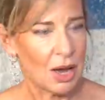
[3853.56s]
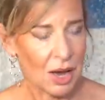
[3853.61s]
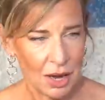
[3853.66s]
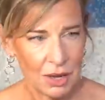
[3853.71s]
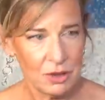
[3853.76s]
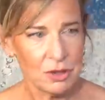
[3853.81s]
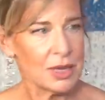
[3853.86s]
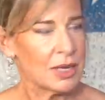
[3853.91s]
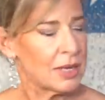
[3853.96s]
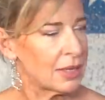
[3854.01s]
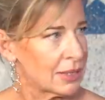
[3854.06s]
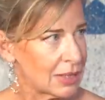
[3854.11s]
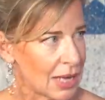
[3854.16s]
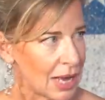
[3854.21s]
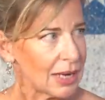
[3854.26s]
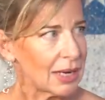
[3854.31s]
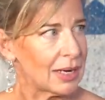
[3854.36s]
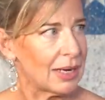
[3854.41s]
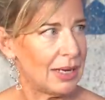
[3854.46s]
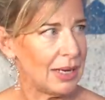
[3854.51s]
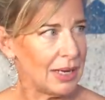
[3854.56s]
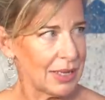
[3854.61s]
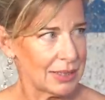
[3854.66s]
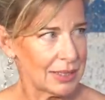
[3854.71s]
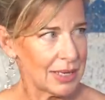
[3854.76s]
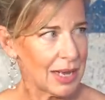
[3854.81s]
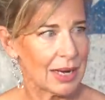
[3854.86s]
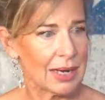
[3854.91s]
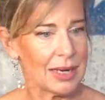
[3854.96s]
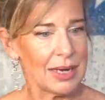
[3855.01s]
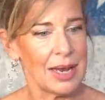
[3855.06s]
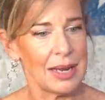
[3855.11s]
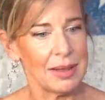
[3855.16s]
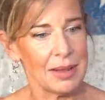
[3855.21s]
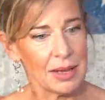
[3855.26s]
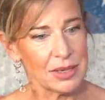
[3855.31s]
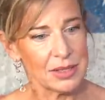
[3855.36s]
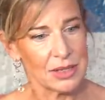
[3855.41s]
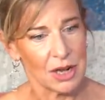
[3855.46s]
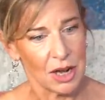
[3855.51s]
Uh, exactly, exactly.
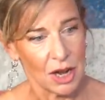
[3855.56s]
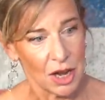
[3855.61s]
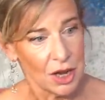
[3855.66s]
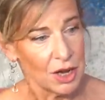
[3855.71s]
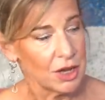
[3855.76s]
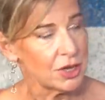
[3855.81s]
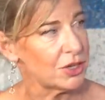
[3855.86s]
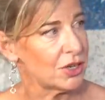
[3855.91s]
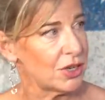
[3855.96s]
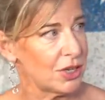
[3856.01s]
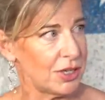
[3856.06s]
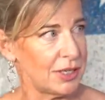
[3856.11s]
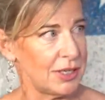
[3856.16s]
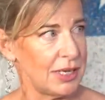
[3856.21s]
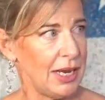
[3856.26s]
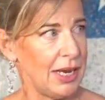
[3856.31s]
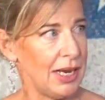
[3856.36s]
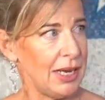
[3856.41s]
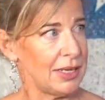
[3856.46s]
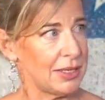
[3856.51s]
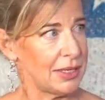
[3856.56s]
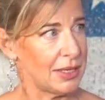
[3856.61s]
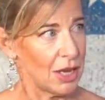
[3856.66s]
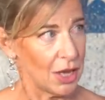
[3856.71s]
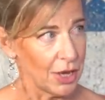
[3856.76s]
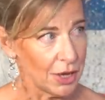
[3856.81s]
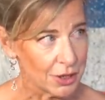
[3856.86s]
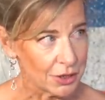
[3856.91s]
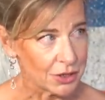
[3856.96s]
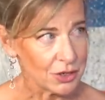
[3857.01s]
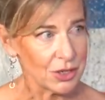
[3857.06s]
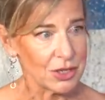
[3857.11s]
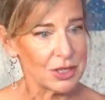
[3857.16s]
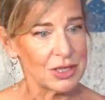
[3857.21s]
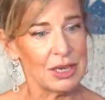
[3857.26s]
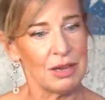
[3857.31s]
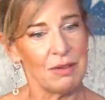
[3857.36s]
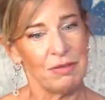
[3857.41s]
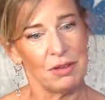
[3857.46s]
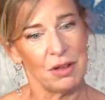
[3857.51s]
And there's an urgency, there's an
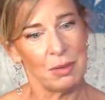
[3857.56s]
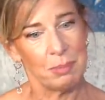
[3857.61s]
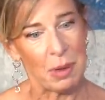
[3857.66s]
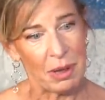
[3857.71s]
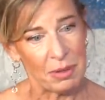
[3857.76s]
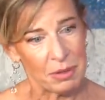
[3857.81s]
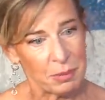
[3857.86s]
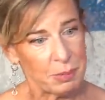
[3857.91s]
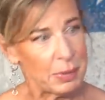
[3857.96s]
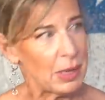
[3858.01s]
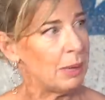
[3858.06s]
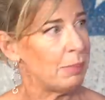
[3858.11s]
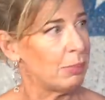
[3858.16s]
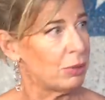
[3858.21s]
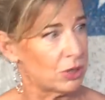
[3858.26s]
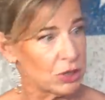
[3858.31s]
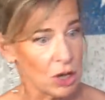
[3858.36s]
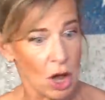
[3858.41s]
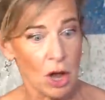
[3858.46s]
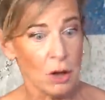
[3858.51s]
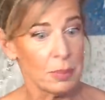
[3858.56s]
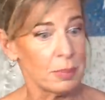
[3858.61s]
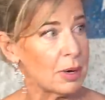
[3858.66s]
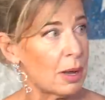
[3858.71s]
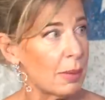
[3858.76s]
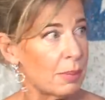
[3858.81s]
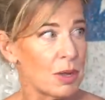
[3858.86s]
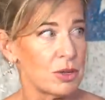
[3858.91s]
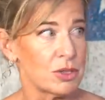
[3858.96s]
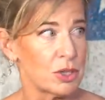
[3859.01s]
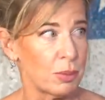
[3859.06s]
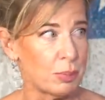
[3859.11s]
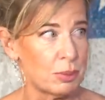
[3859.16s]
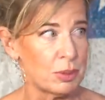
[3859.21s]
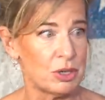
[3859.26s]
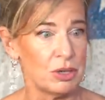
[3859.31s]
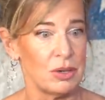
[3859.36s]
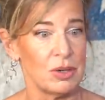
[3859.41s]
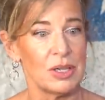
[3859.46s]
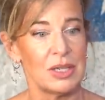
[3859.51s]
urgency for other people to open up those
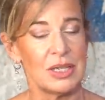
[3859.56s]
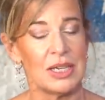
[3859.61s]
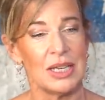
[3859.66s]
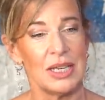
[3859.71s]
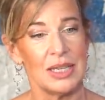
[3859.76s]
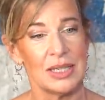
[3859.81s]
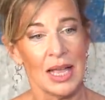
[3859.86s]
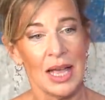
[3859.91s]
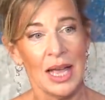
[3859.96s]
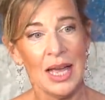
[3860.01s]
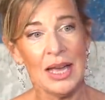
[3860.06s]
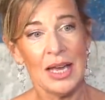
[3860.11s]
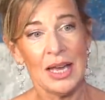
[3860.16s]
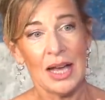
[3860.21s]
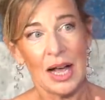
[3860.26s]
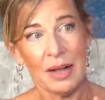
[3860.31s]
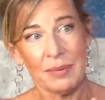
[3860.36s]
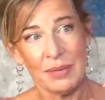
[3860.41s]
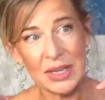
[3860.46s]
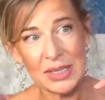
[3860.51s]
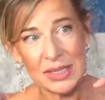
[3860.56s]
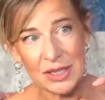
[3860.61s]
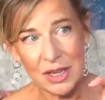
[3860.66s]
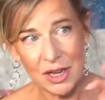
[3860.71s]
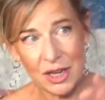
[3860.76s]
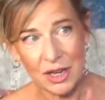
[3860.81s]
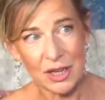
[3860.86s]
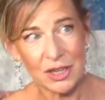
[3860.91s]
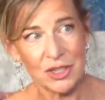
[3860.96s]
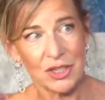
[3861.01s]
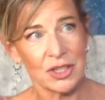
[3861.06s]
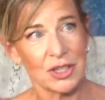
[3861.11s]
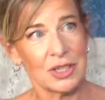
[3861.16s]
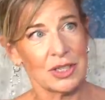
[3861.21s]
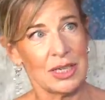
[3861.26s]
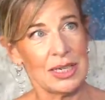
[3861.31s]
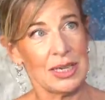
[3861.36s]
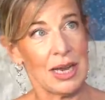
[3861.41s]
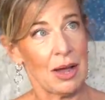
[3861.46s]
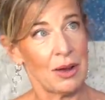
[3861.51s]
opportunities. Mm and there's an
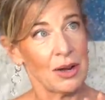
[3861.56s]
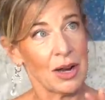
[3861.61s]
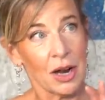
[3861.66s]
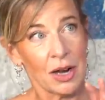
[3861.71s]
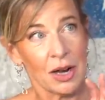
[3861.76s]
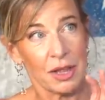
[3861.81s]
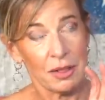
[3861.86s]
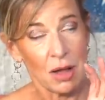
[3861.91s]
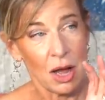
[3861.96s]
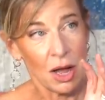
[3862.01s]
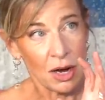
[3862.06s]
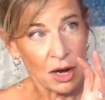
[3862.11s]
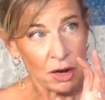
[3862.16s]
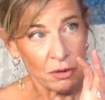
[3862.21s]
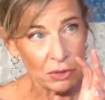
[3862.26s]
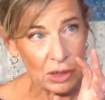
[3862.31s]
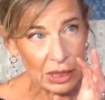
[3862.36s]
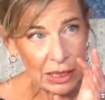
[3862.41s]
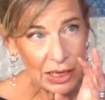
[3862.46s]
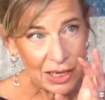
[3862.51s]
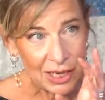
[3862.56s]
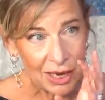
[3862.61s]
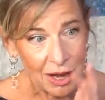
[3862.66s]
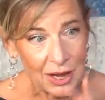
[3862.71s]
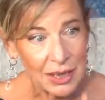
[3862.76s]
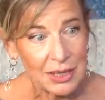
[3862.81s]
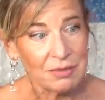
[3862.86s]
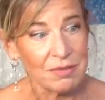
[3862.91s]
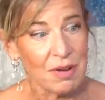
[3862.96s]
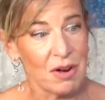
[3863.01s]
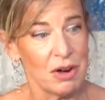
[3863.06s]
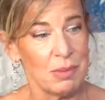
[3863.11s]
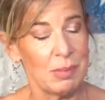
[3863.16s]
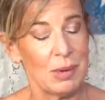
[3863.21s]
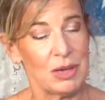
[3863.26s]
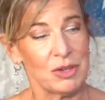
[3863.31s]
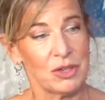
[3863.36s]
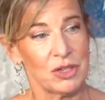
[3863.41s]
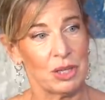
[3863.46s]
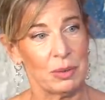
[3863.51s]
urgency now and, and, I, and I really like very
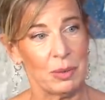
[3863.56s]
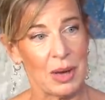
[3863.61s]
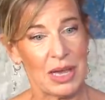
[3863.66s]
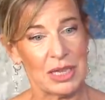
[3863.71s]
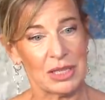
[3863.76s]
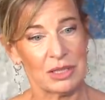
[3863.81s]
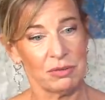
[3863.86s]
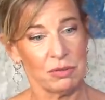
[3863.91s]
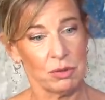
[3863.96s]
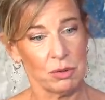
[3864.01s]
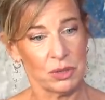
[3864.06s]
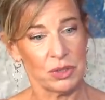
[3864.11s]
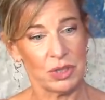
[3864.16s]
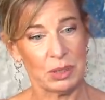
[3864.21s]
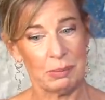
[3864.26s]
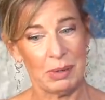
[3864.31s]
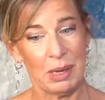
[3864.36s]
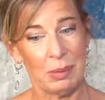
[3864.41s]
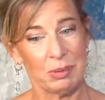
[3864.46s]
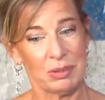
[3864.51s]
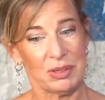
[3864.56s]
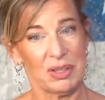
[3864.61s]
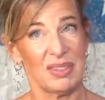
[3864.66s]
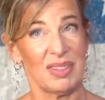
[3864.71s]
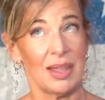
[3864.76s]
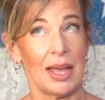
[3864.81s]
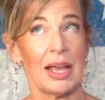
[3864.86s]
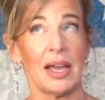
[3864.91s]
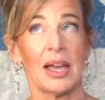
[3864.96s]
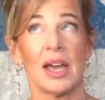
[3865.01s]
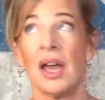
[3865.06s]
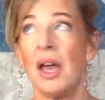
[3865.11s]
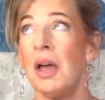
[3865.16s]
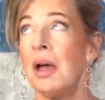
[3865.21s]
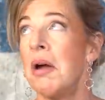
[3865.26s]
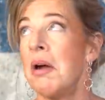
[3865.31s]
much the way it's forcing people to think